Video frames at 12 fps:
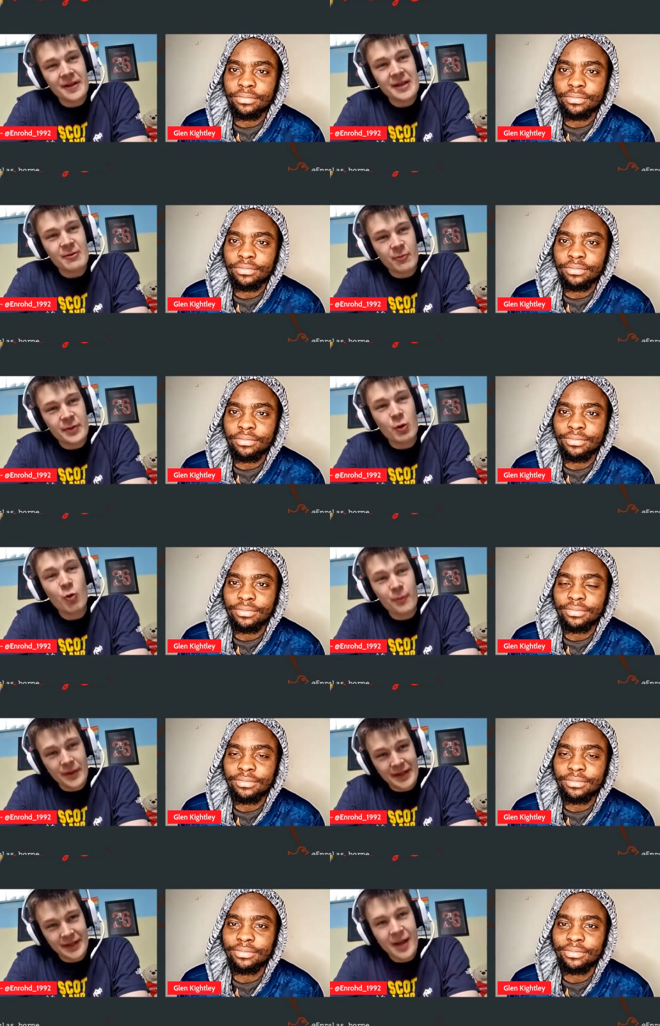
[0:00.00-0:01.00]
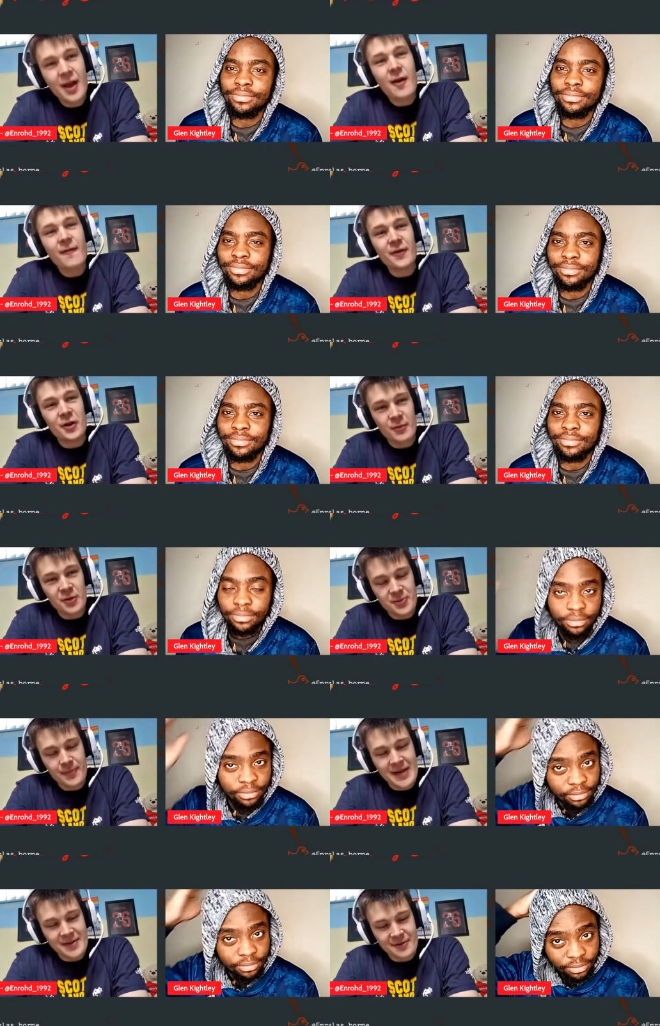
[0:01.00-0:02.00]
Speaker 1: he'll be hoping for a much
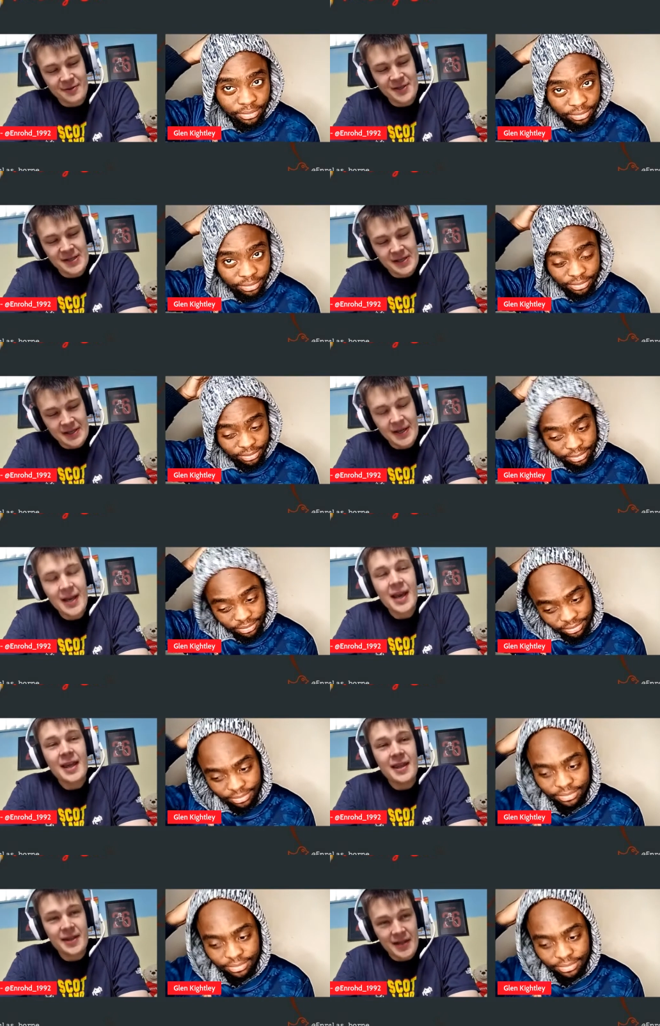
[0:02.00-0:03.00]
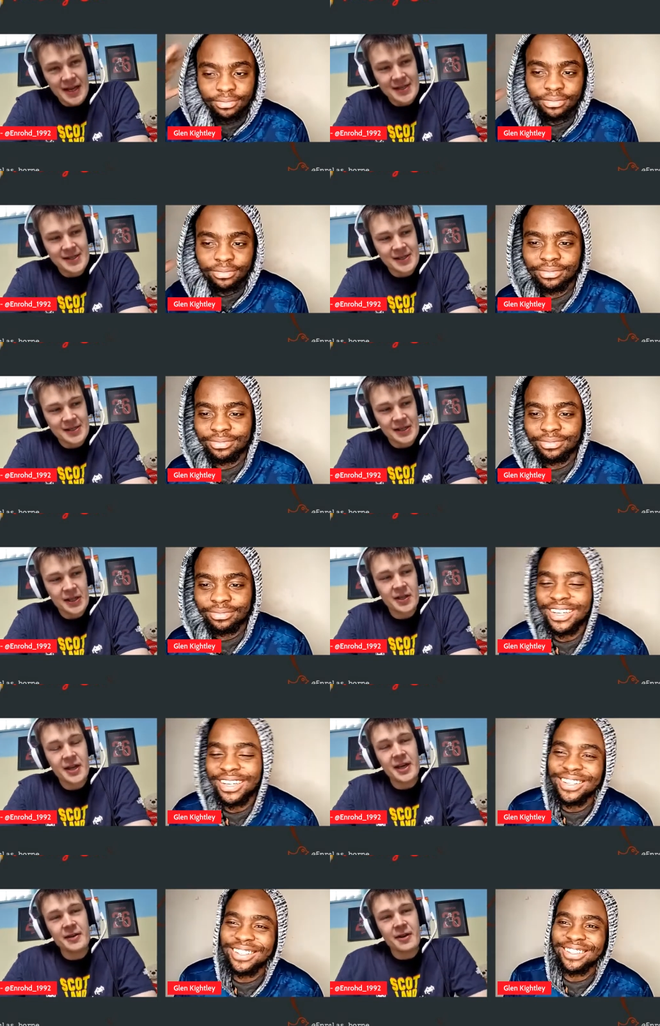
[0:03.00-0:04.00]
better season than last season.
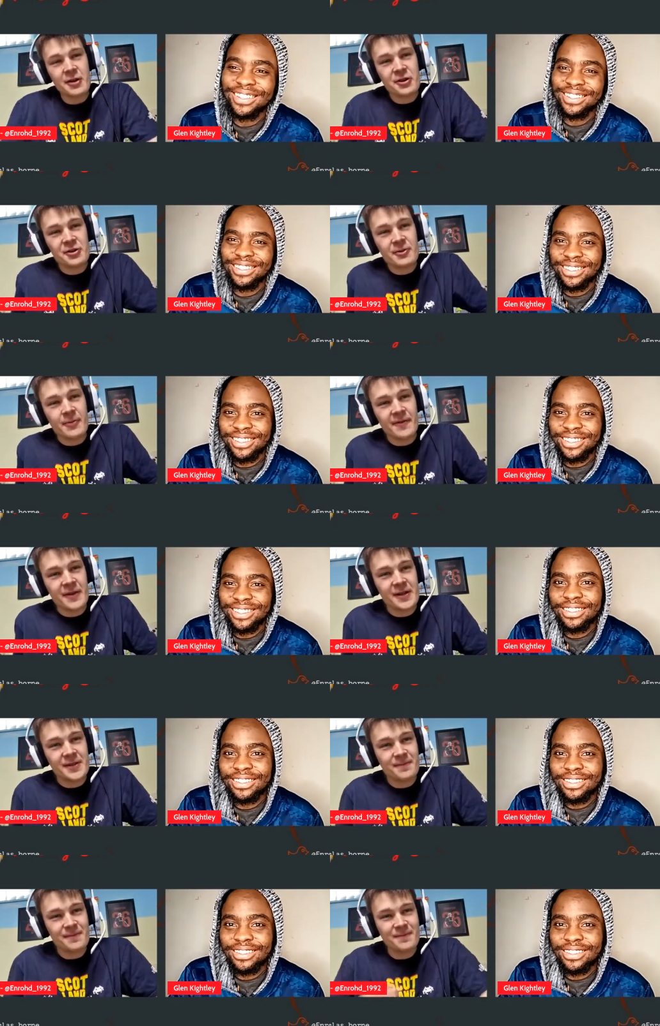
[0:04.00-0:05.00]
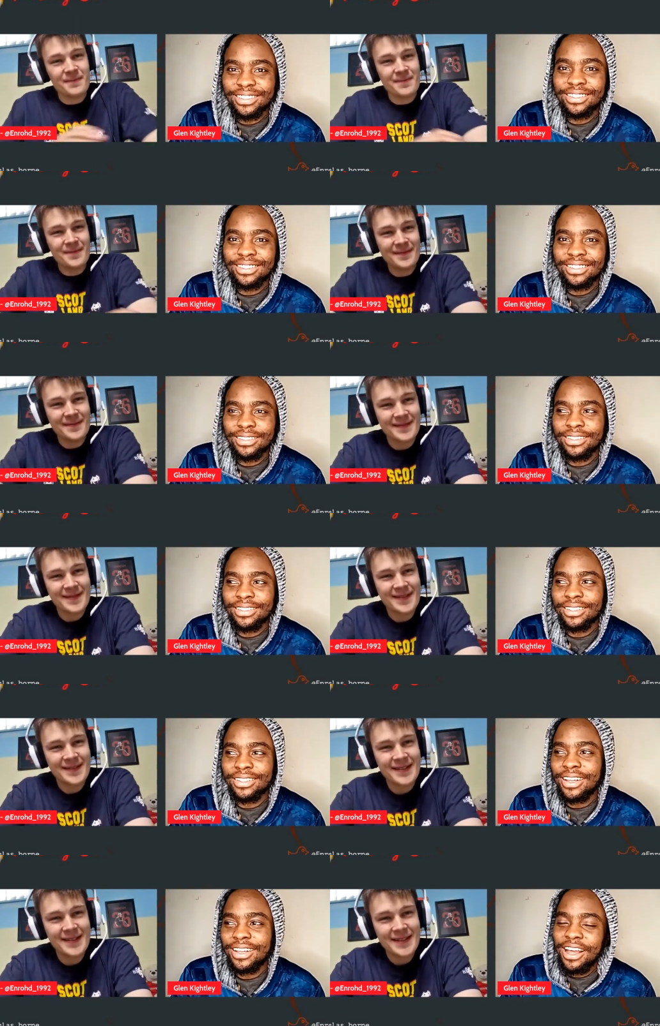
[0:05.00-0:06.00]
Glen, how you doing, my friend?
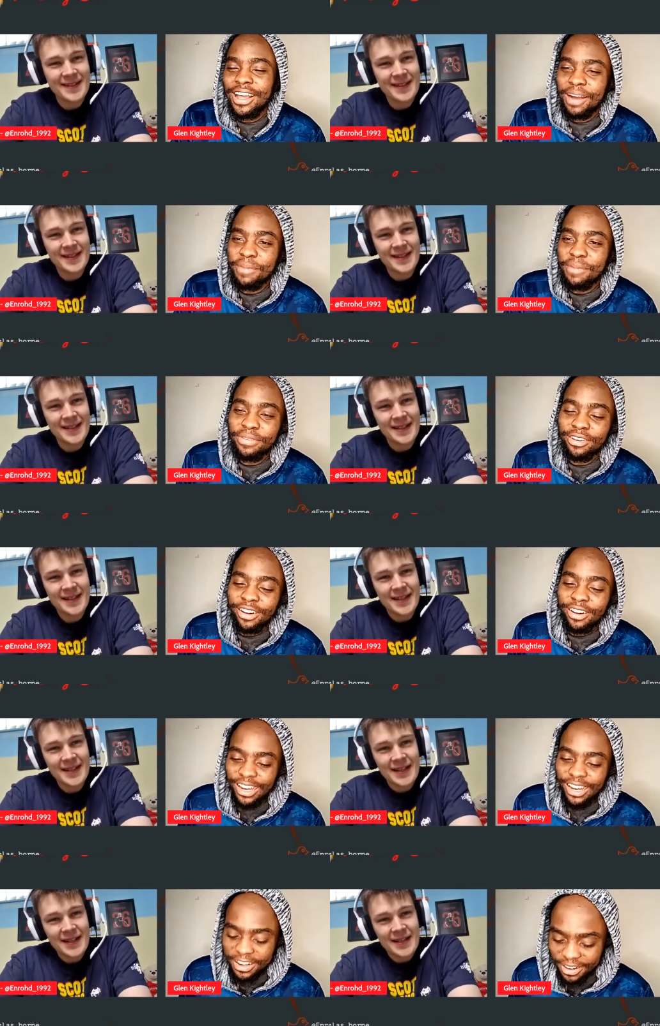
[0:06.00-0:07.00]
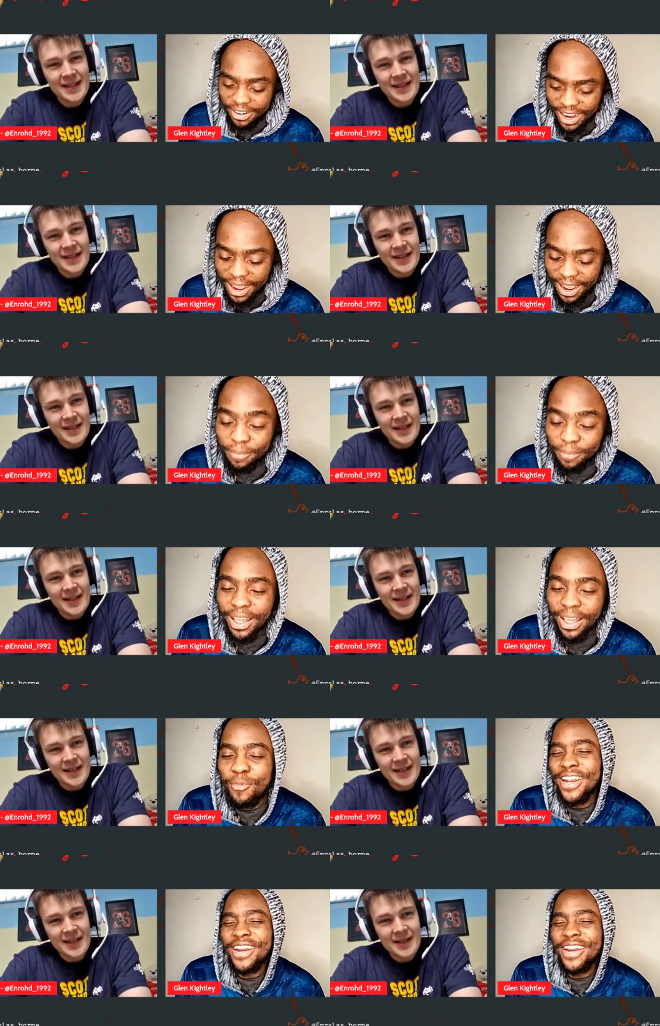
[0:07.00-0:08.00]
Speaker 2: I'm absolutely good. Um, I'm
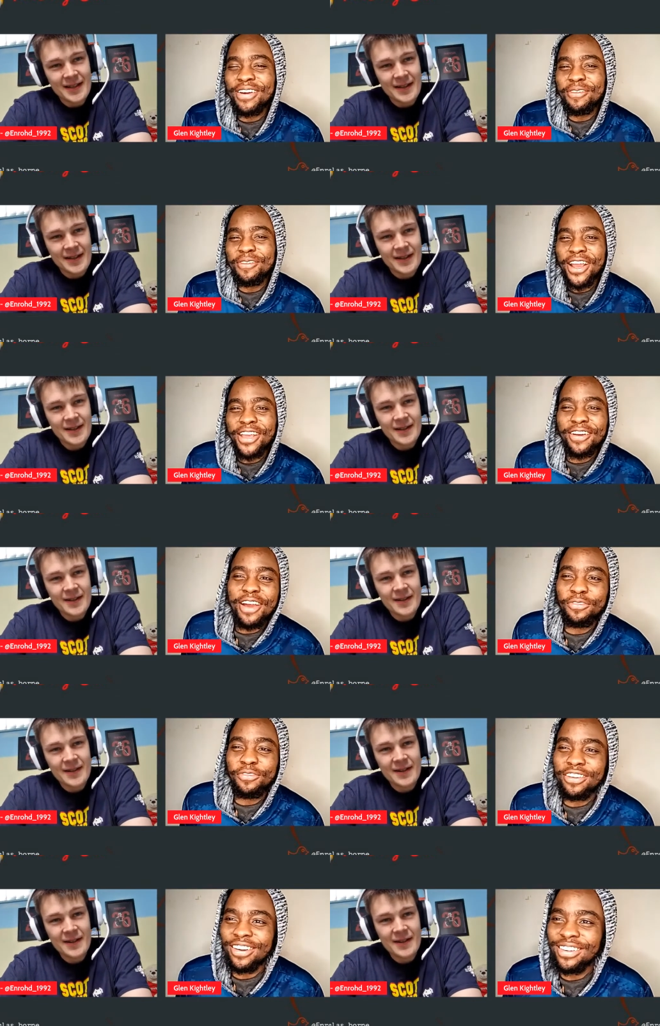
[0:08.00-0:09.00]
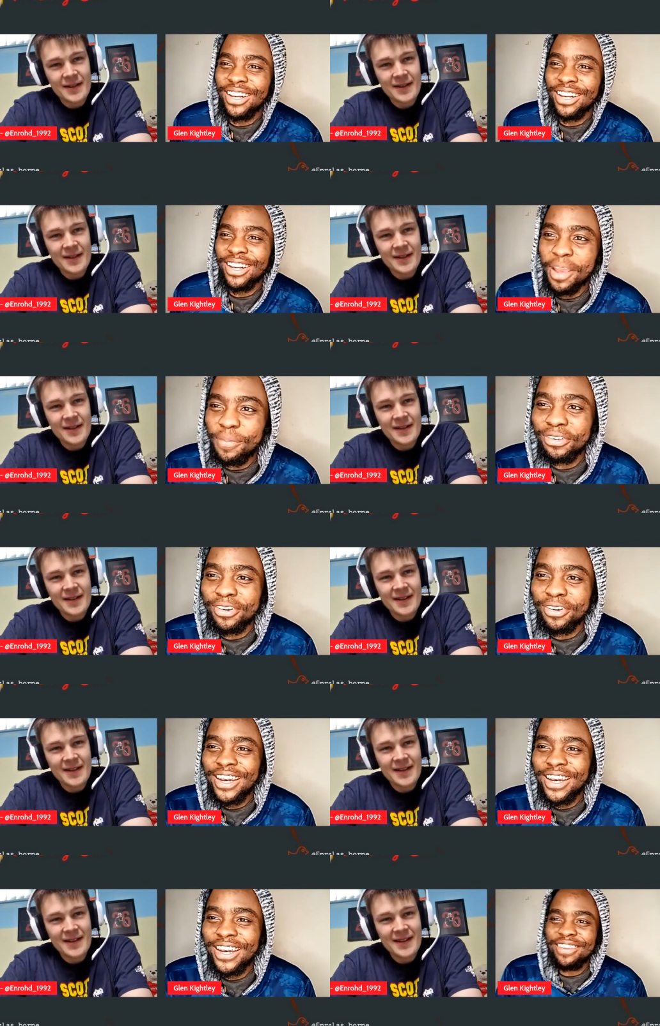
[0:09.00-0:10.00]
wondering why you left it until episode
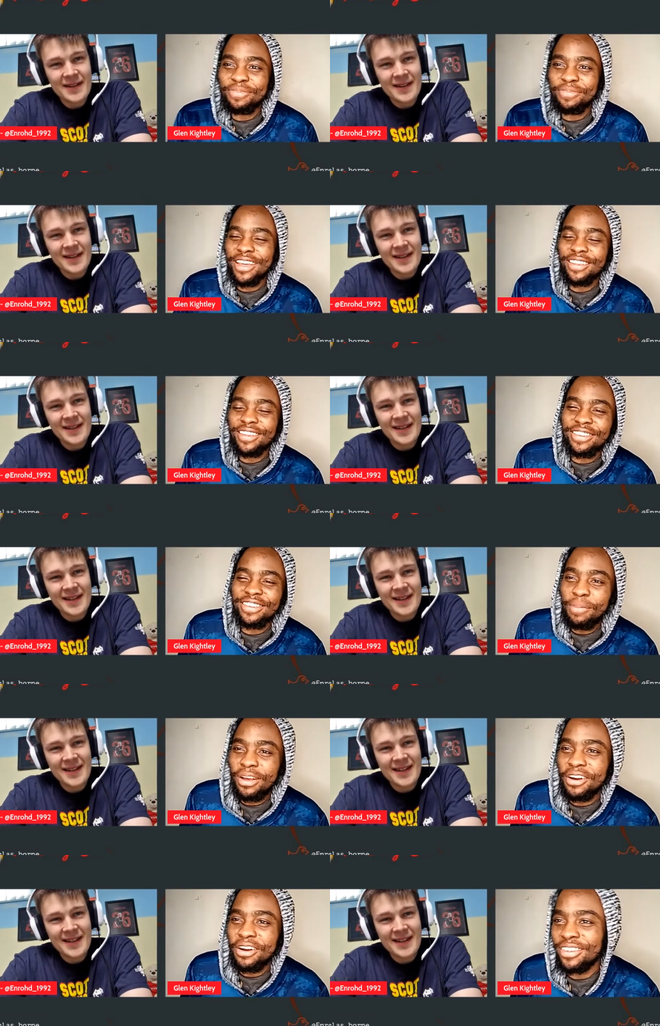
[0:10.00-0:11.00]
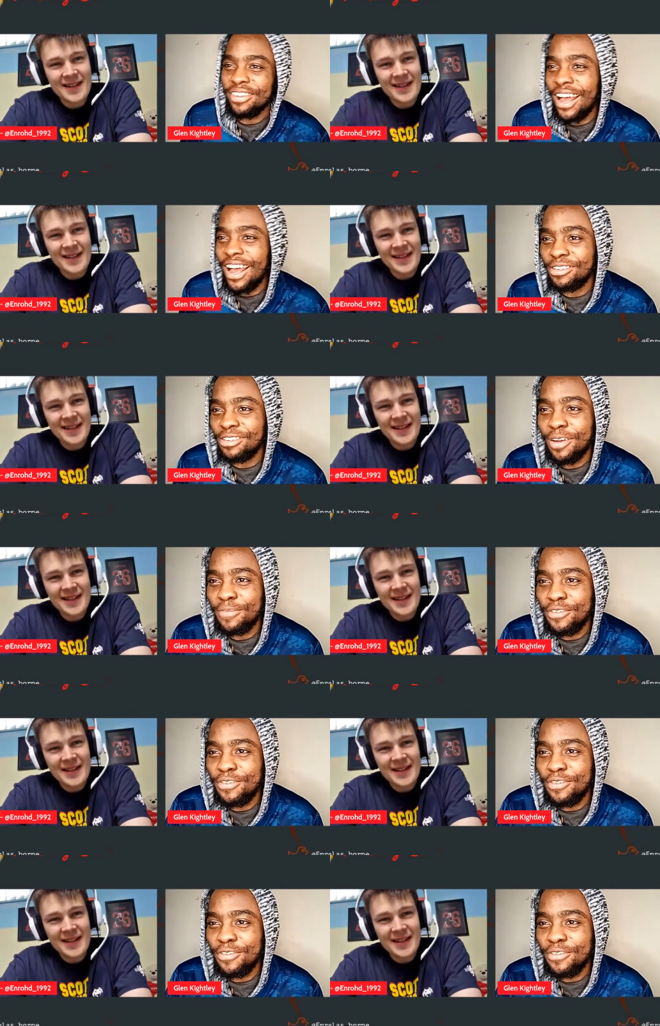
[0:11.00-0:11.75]
nine. Is, is it because Arsenal have dropped